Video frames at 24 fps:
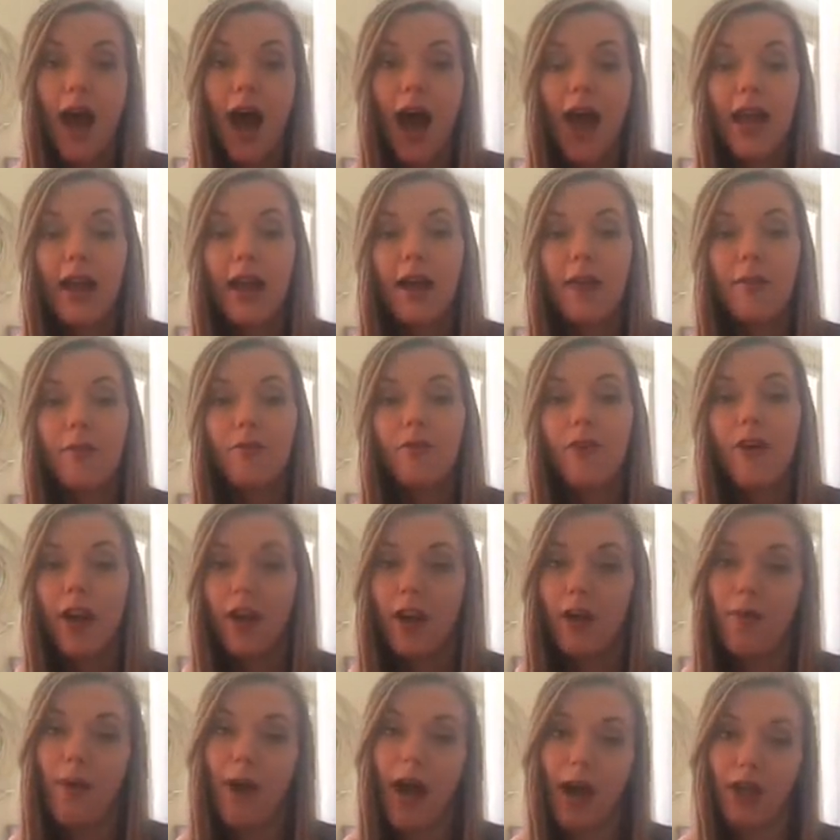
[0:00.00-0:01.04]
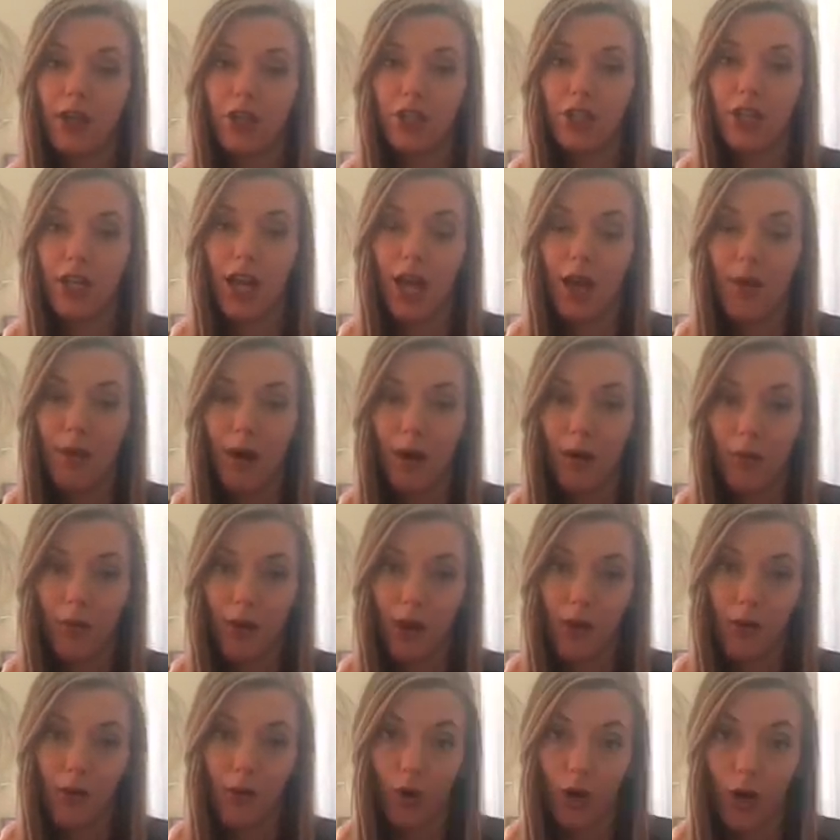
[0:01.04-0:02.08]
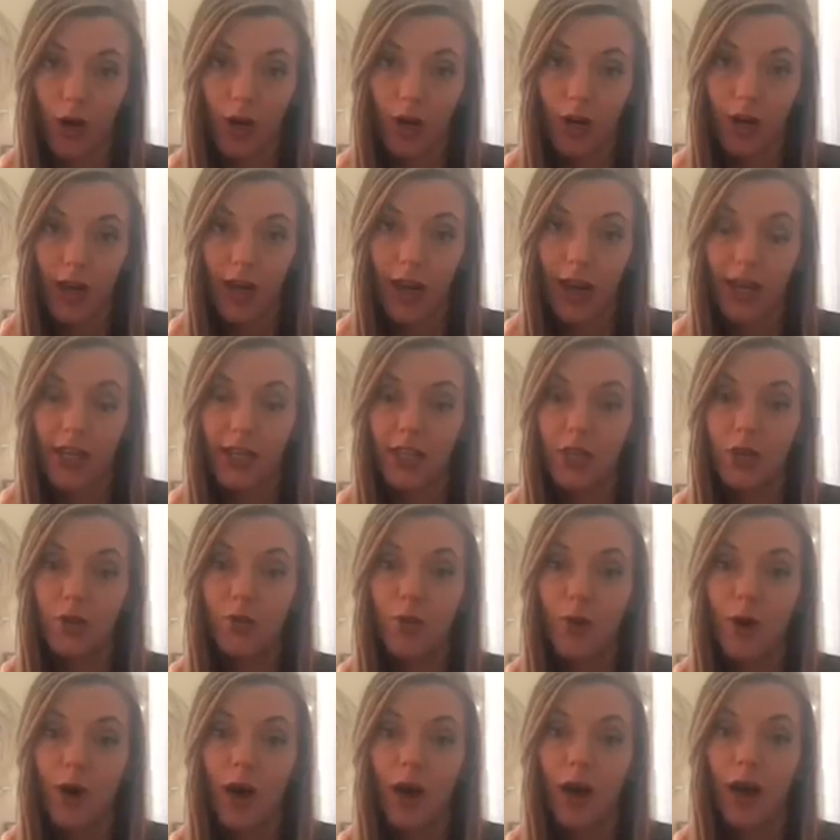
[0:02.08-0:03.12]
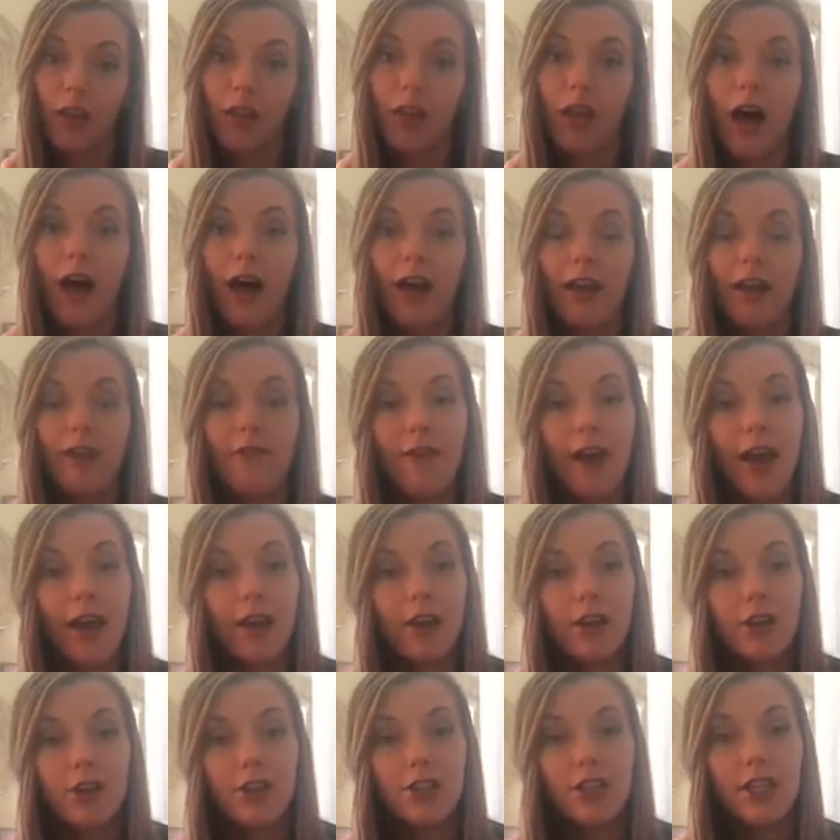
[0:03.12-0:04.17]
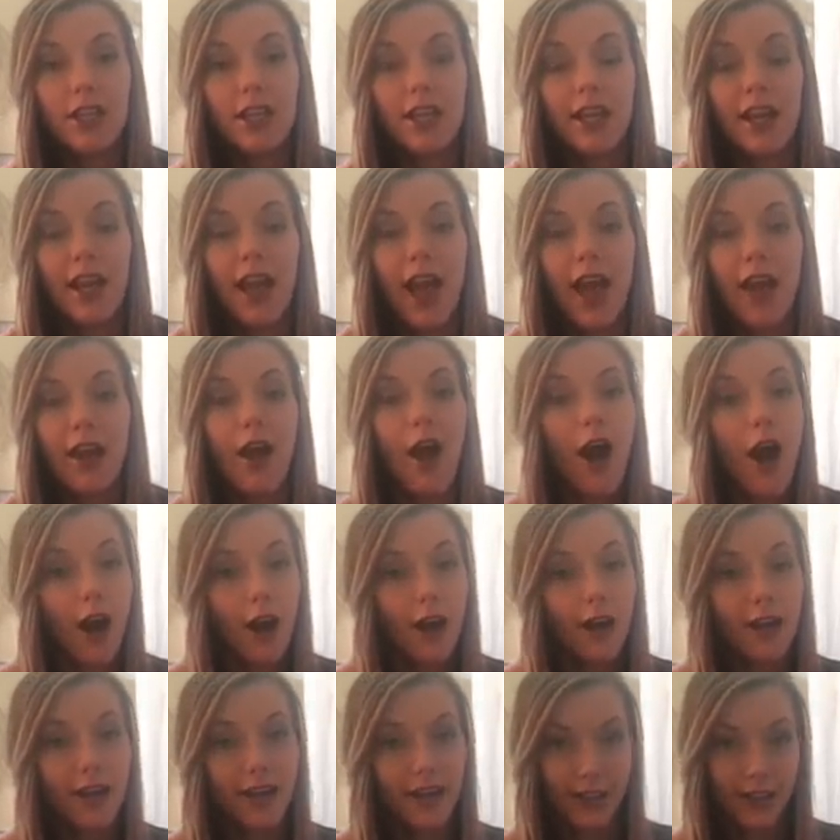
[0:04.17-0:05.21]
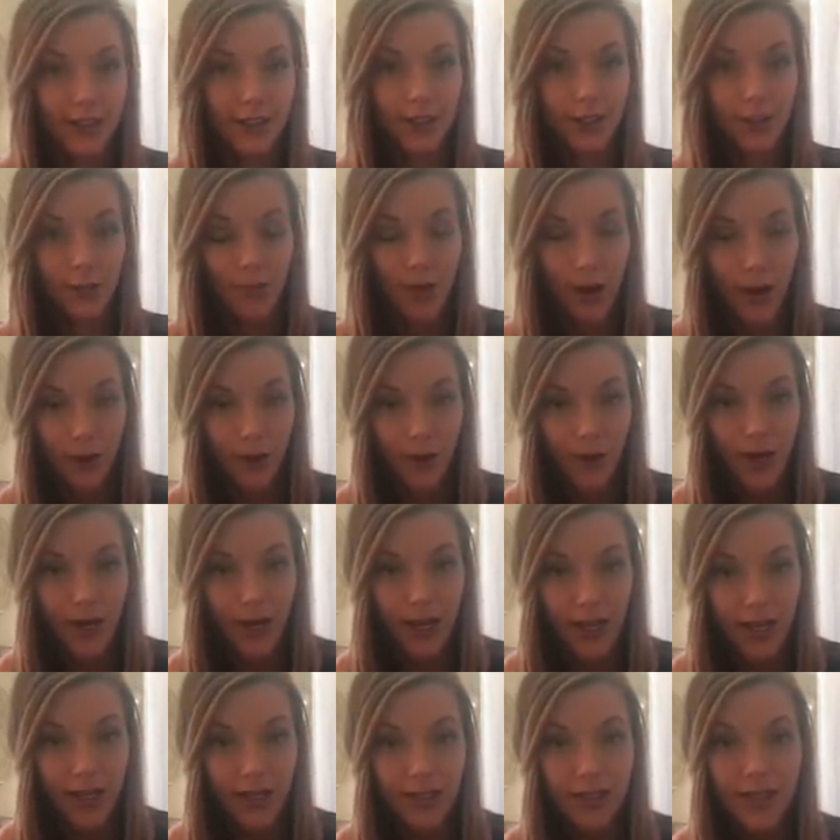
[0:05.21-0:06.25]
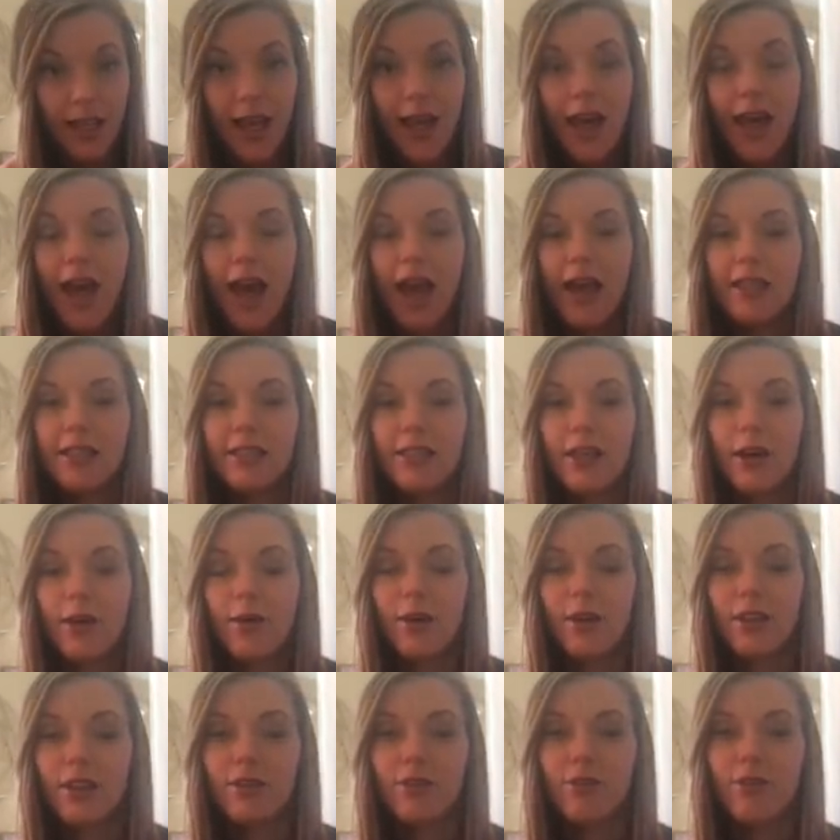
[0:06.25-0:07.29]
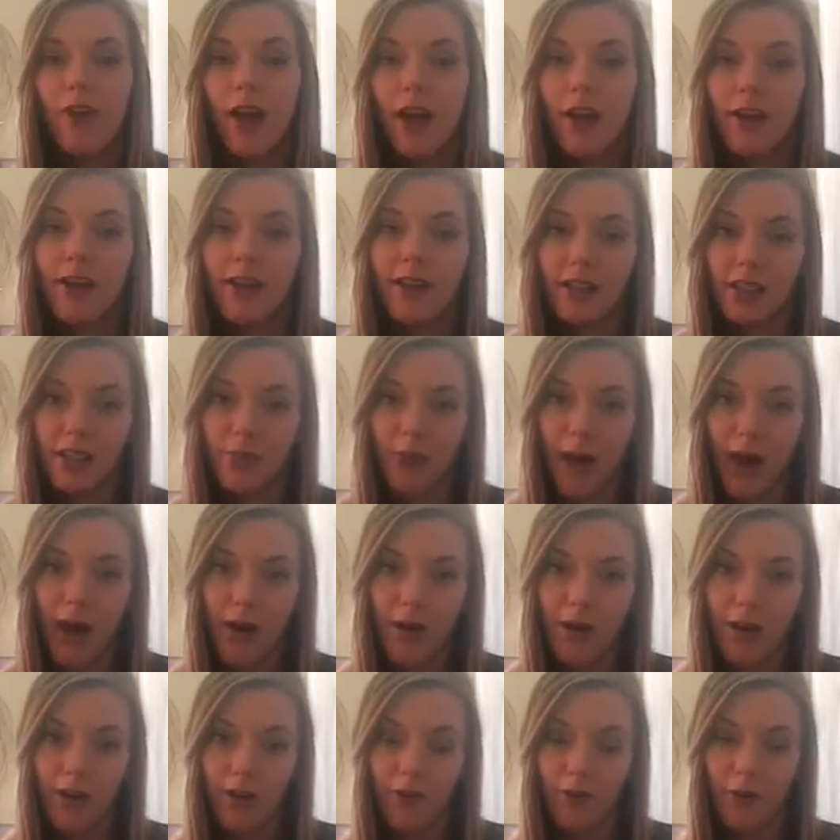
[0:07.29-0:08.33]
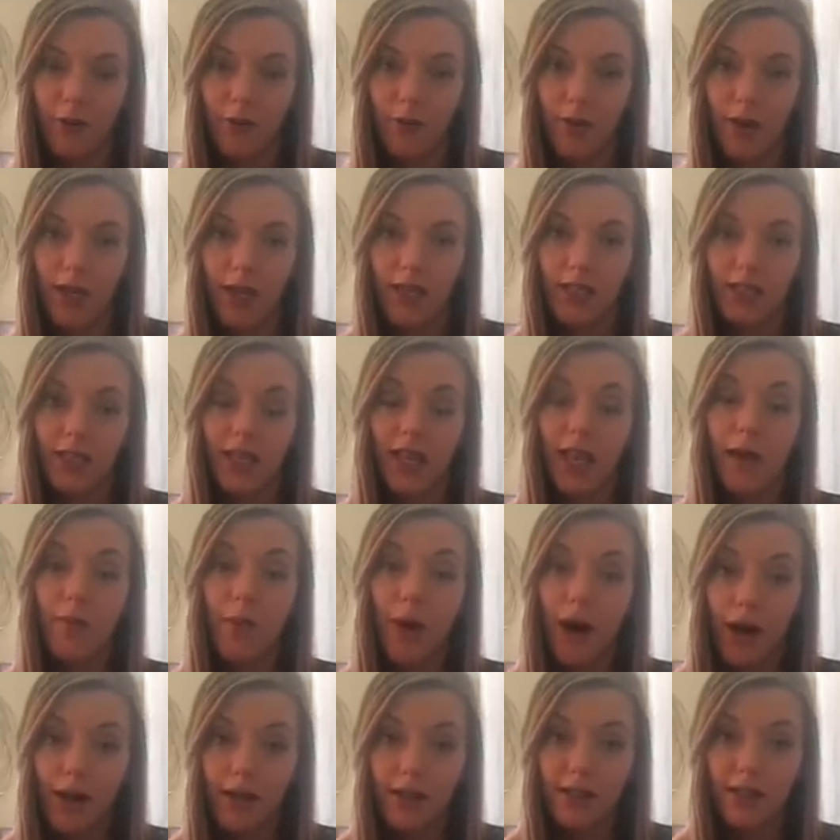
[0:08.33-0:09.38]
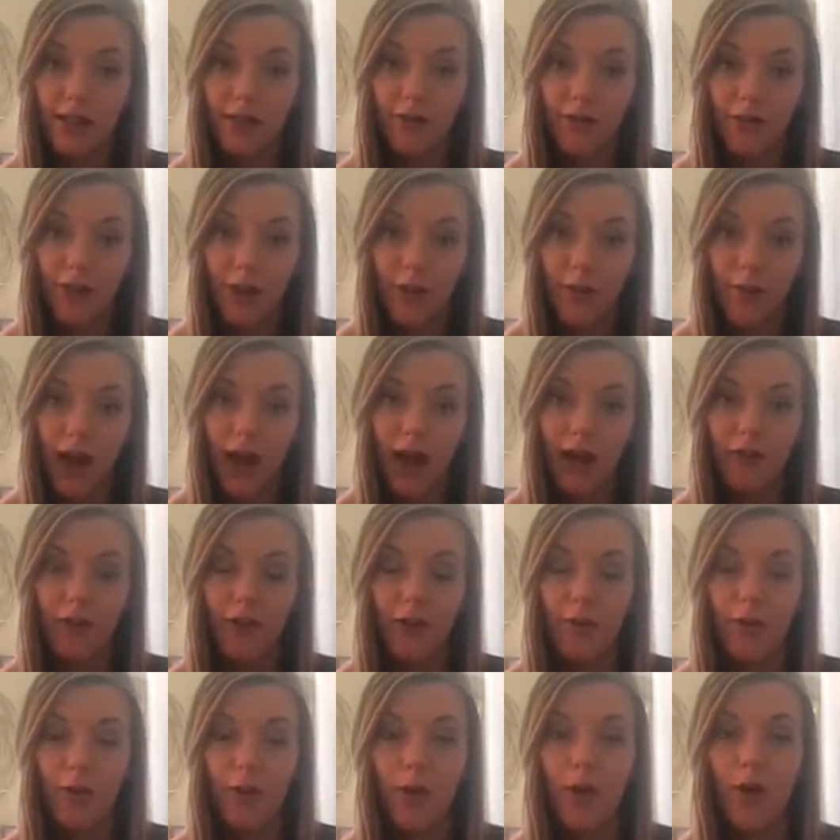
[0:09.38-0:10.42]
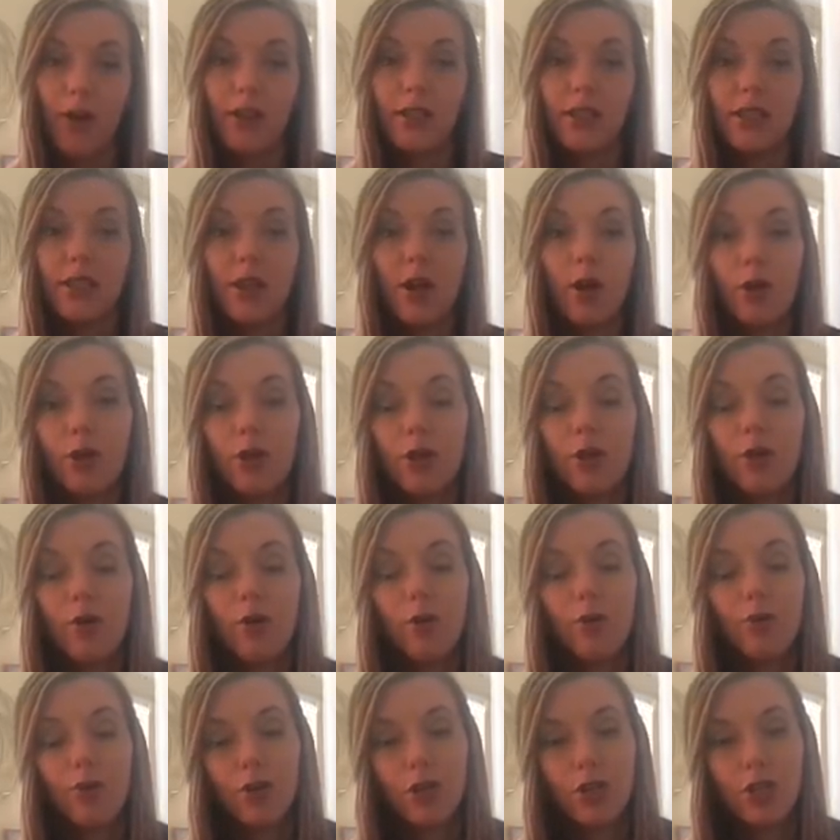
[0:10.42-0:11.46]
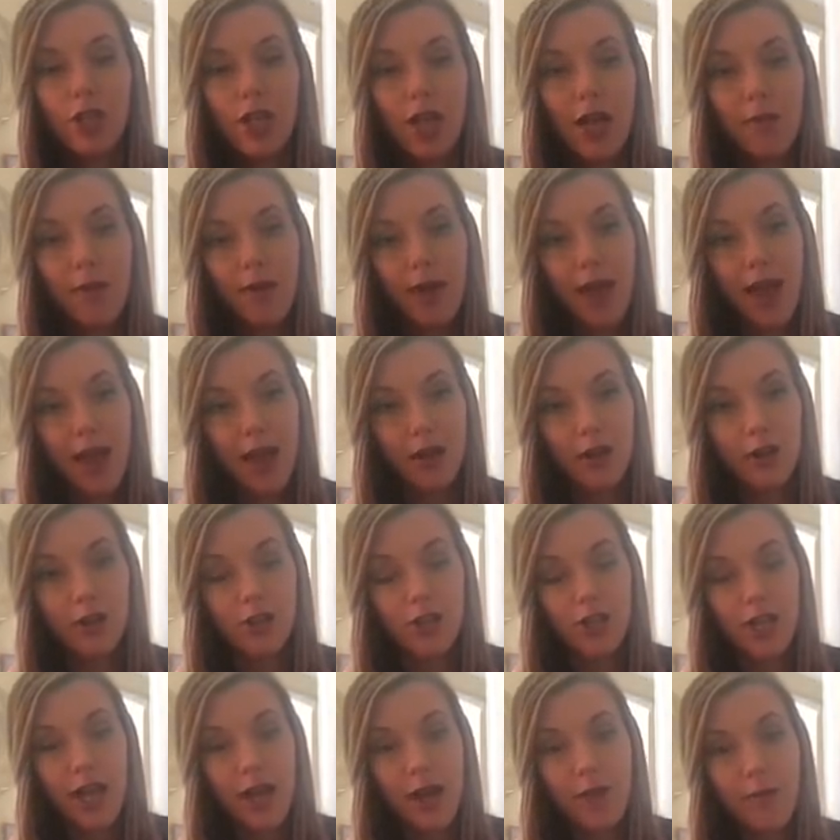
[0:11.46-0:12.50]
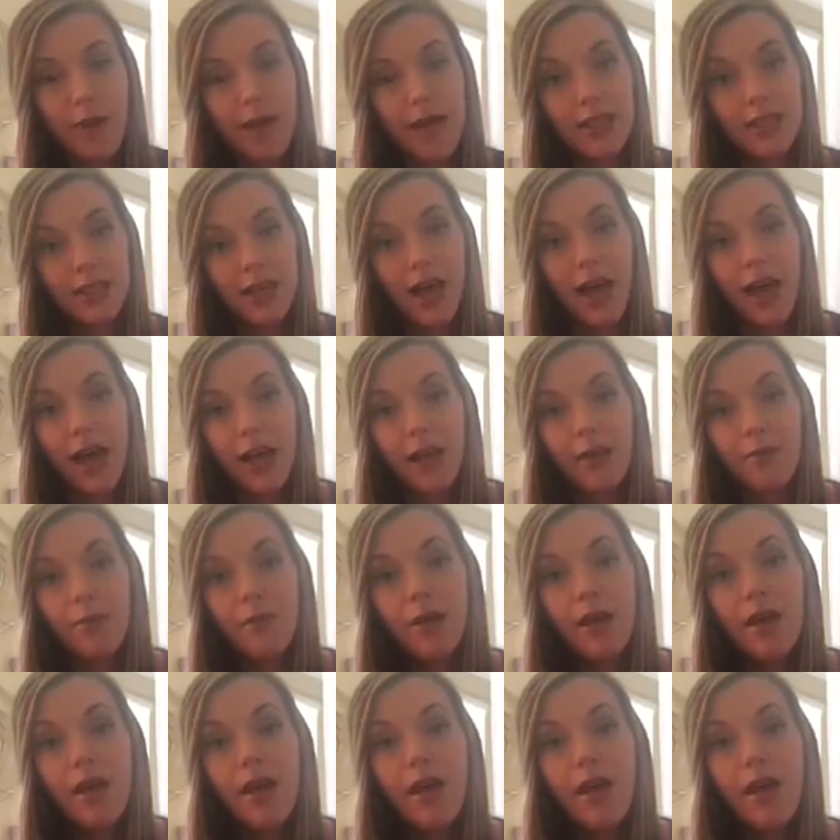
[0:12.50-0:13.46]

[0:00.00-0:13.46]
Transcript: I am very passionate about my work, and I do put a lot of energy and heart into my readings, and so it's very inspiring for me to get positive feedback from you and to know that you appreciate my energy and my time.